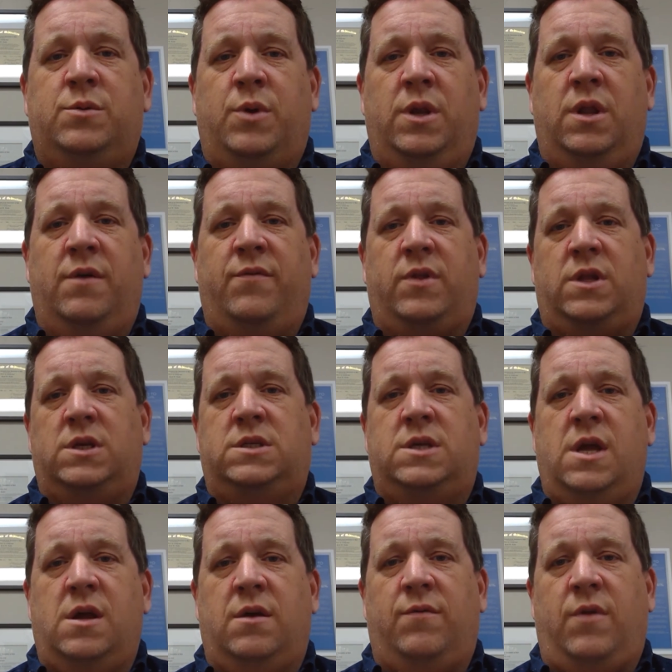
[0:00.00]
we live with this
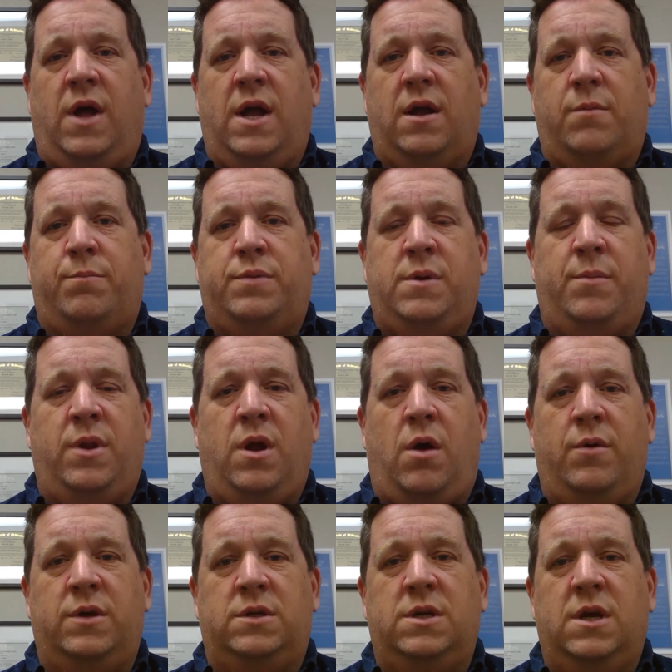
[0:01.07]
thing of like somebody
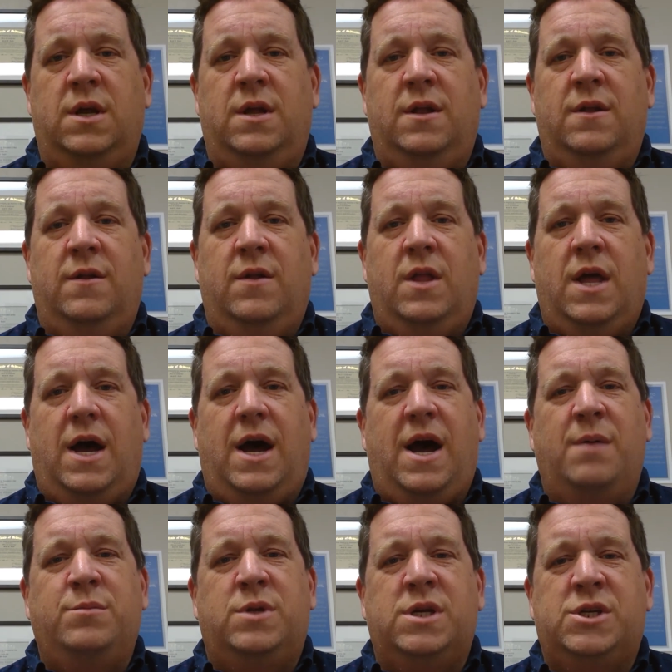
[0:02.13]
always,
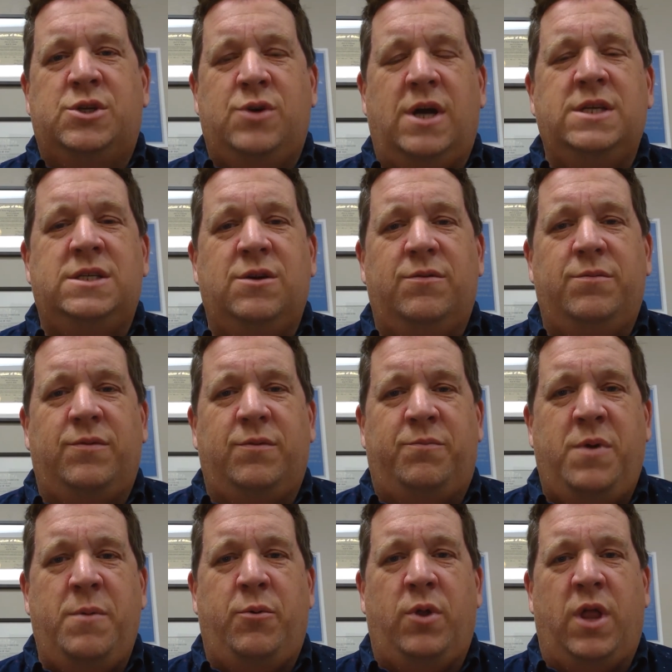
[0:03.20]
I'm distrustful of
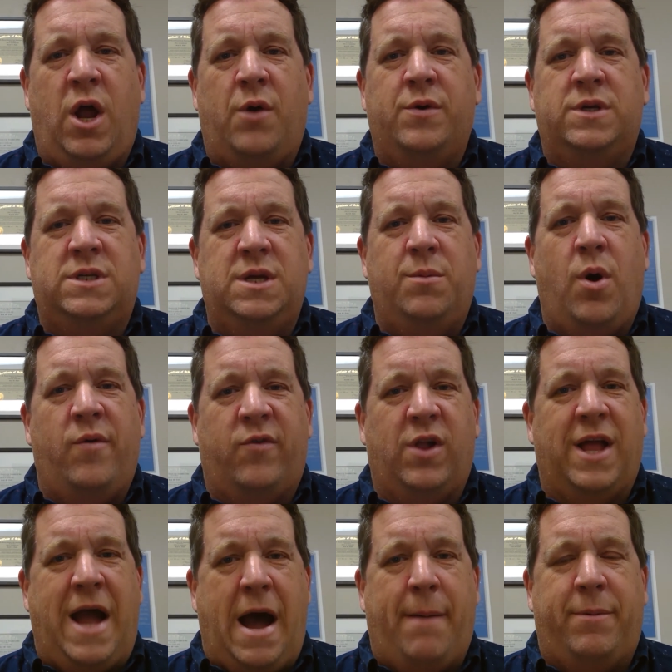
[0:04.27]
people that always seem overly
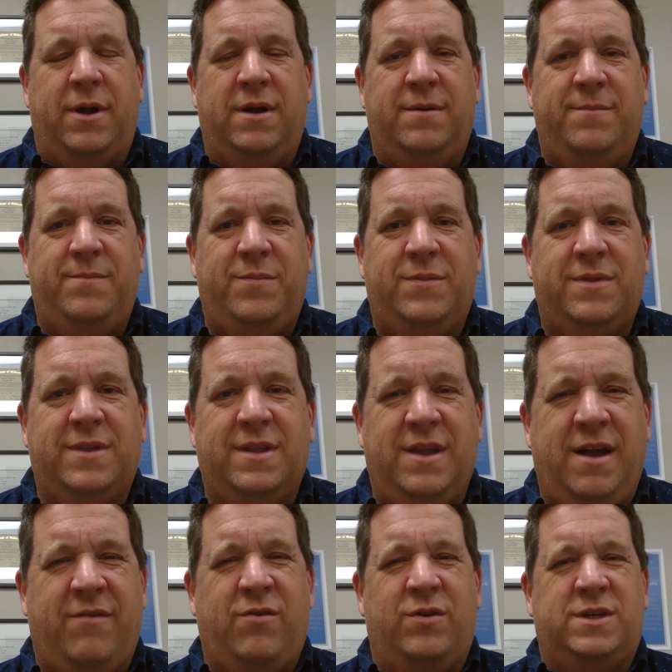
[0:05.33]
happy. You
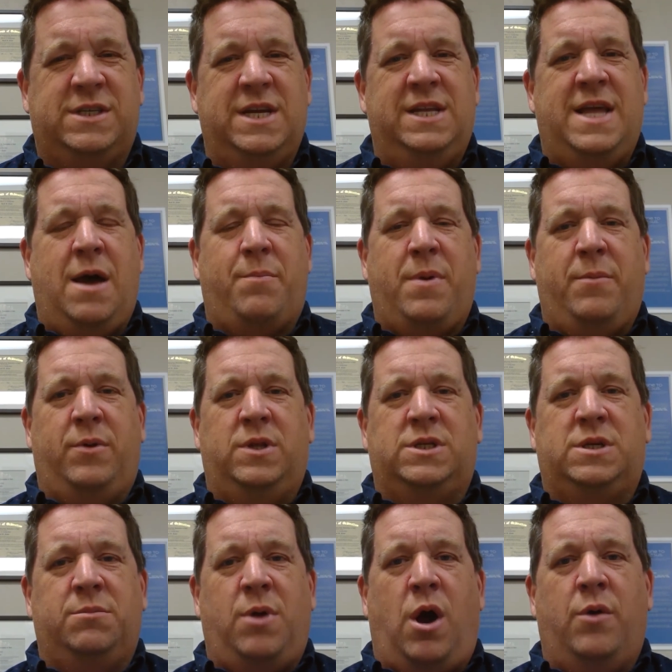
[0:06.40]
ever seen that? People that
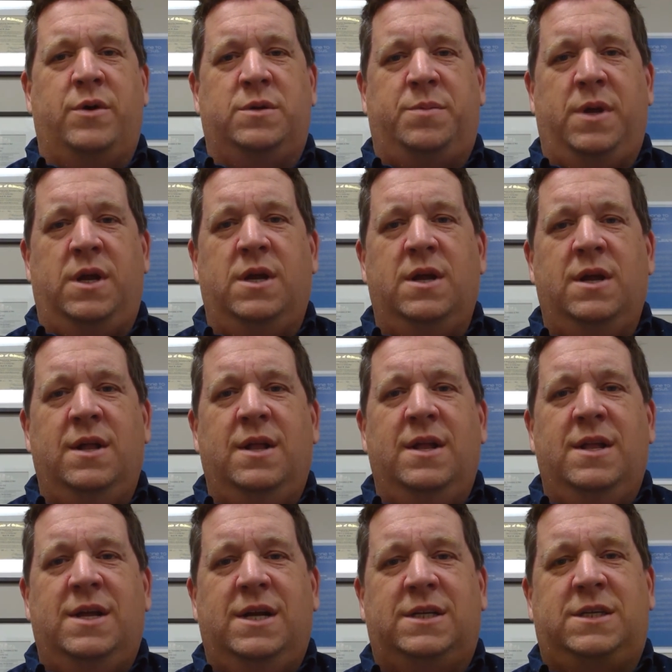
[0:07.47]
seem to always be,
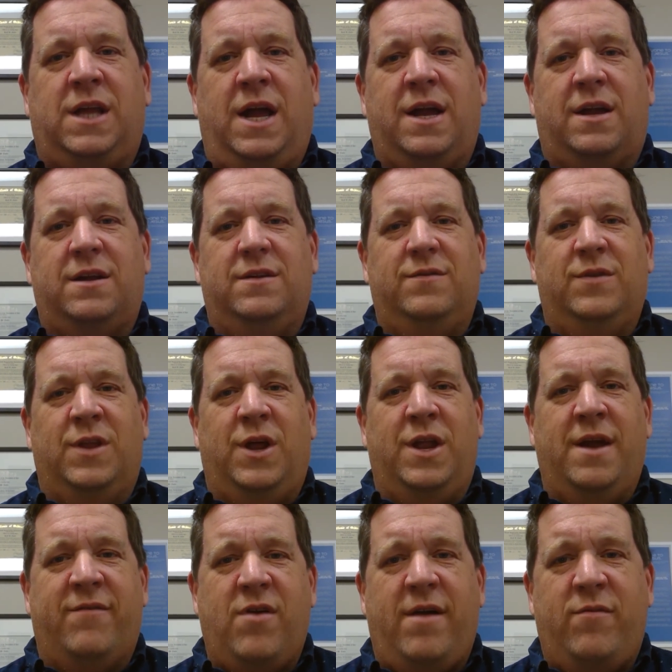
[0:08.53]
it's like, you
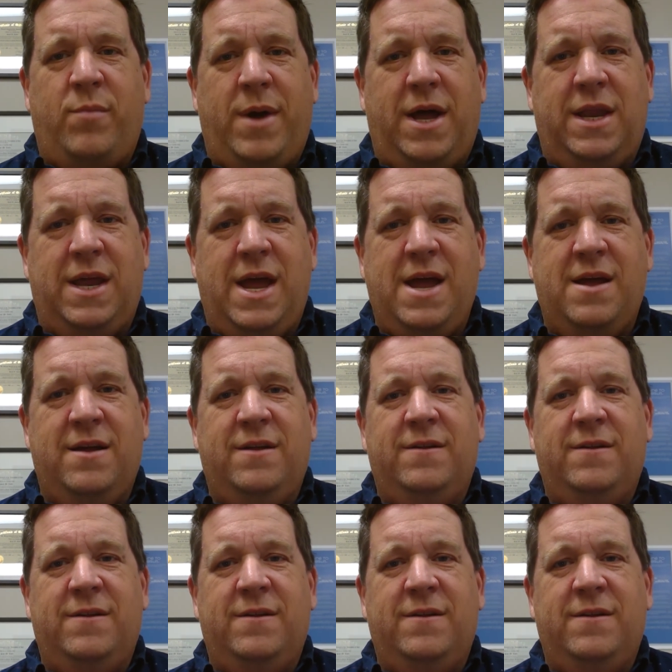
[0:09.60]
ever have a bad day?